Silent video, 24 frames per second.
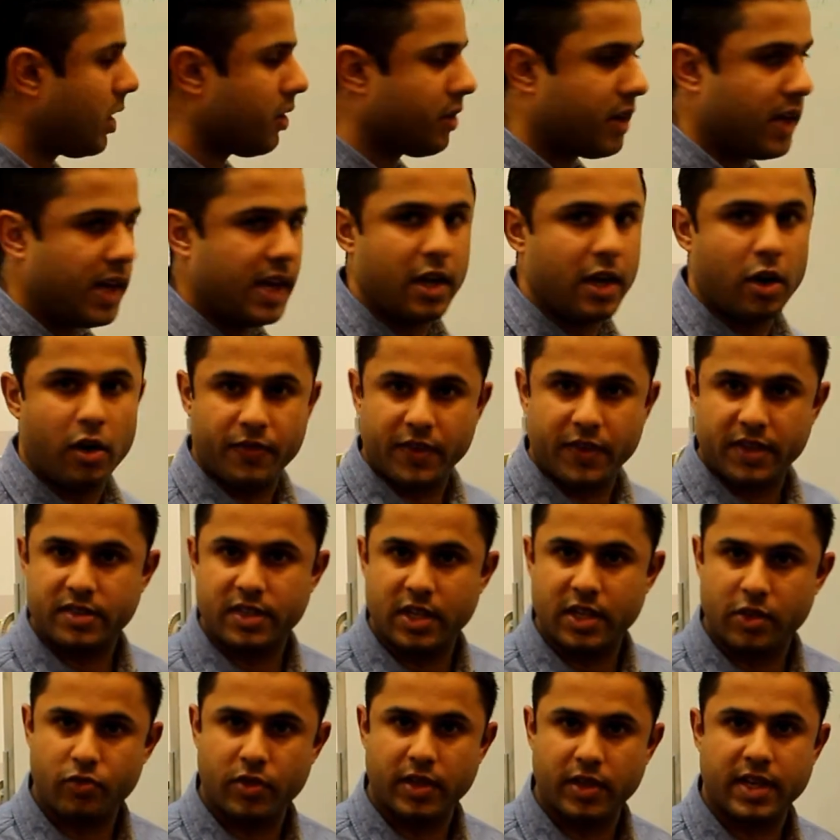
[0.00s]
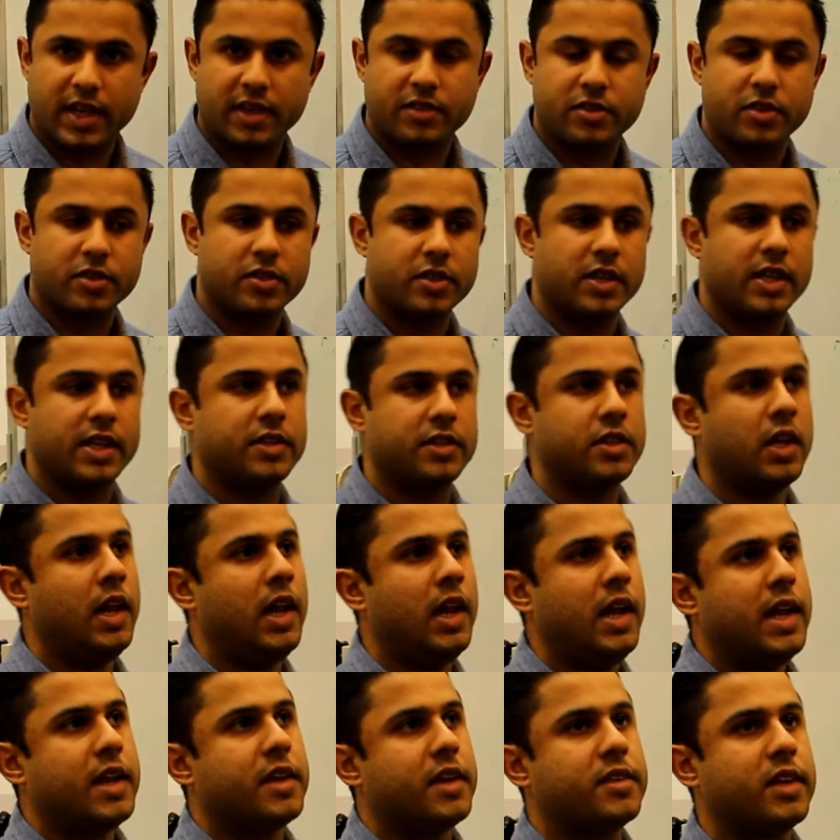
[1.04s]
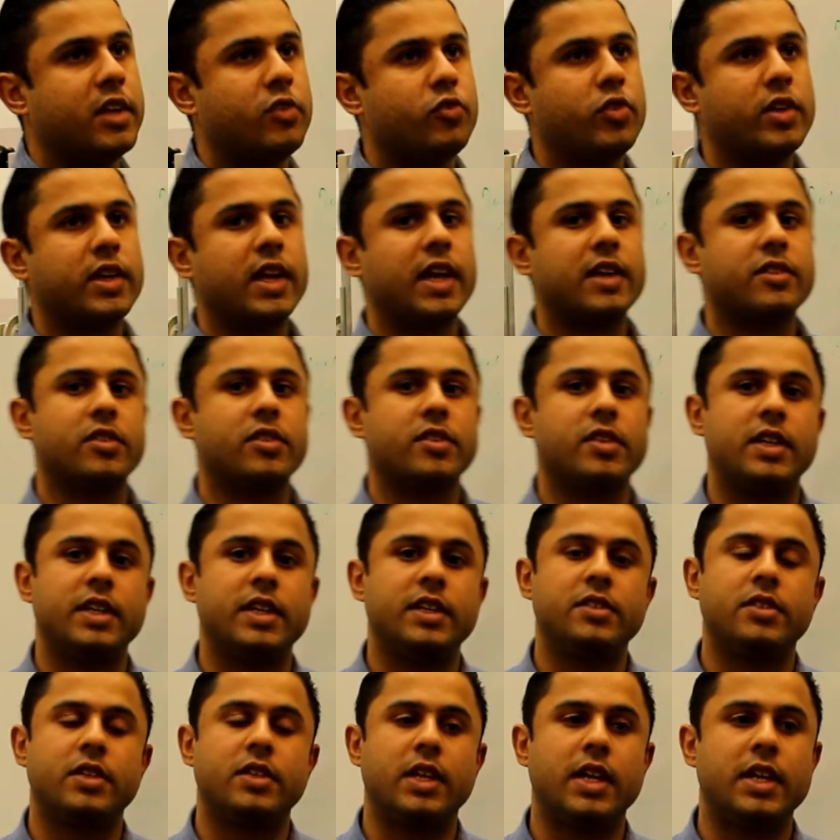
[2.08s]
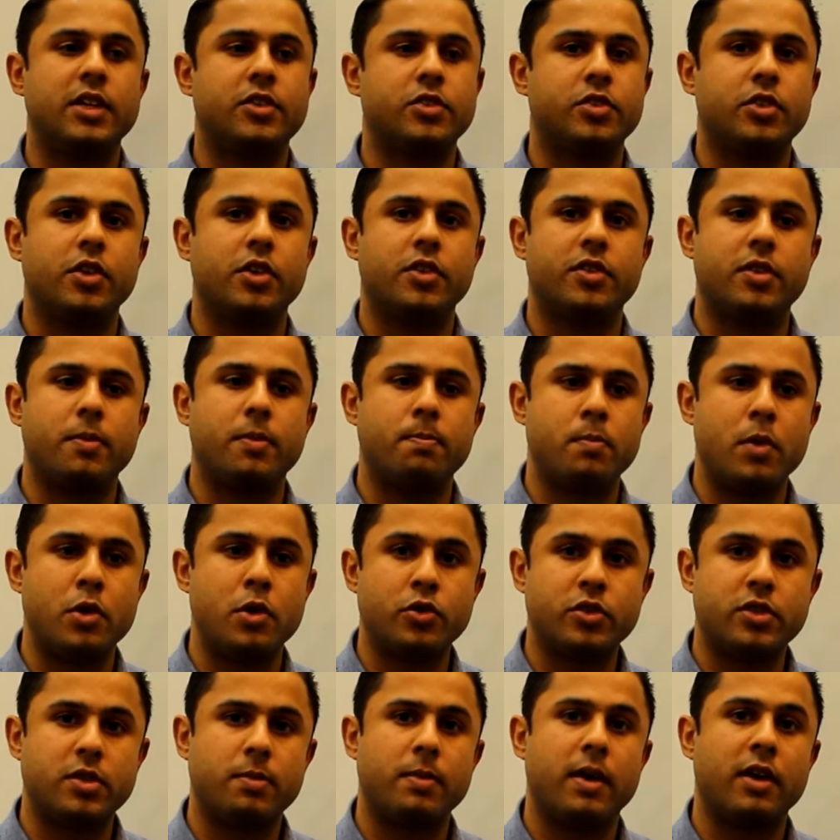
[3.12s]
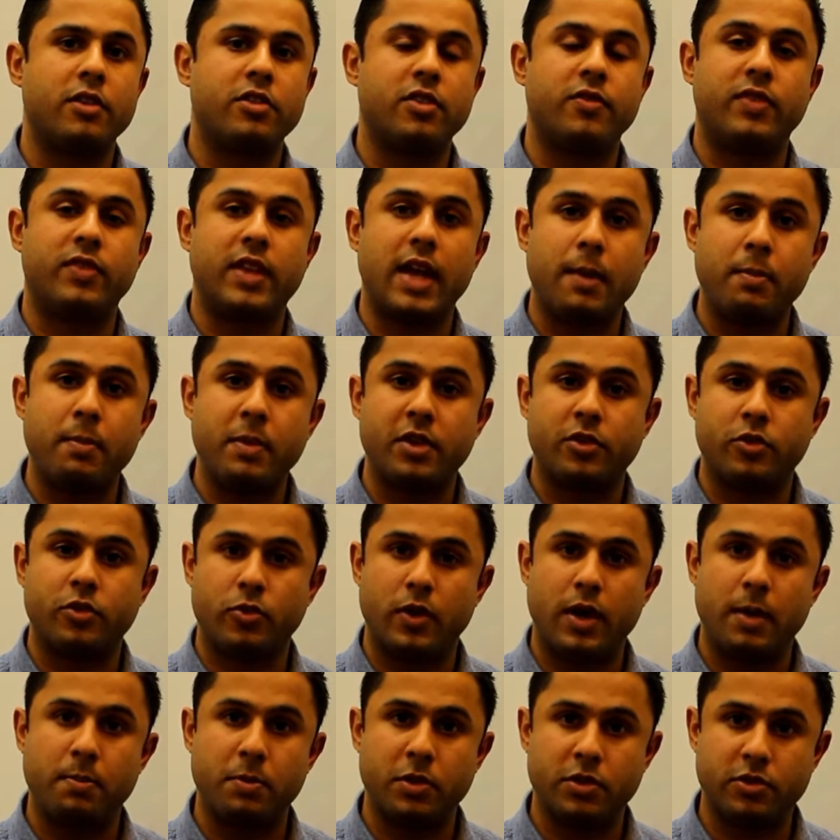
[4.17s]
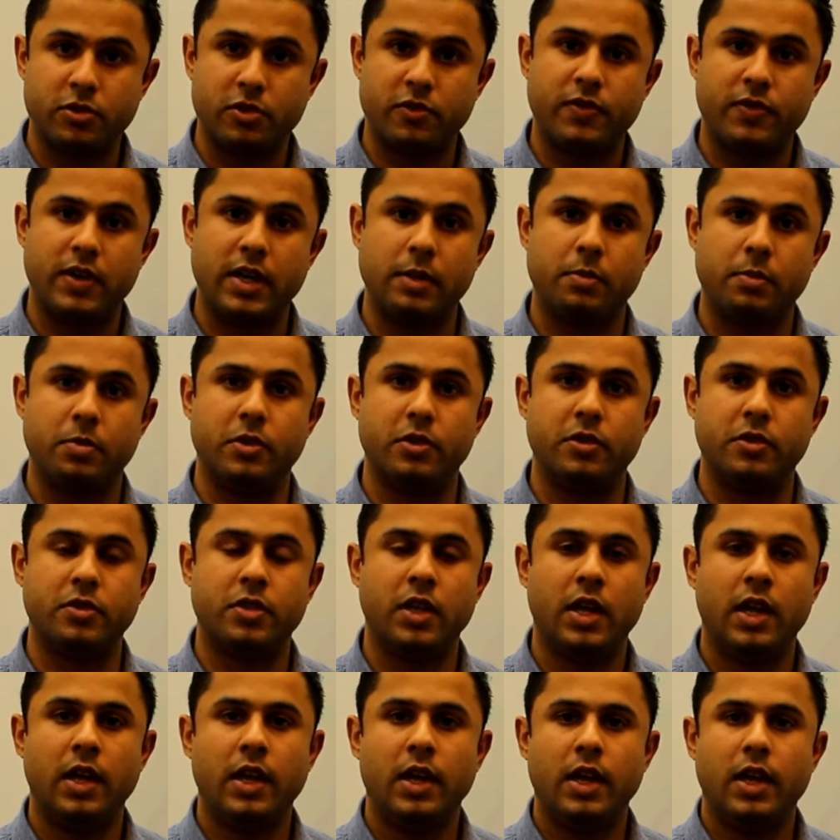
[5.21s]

okay, of eccentric exercise. Eccentric exercise exerts the most amount of damage to our muscle fibers.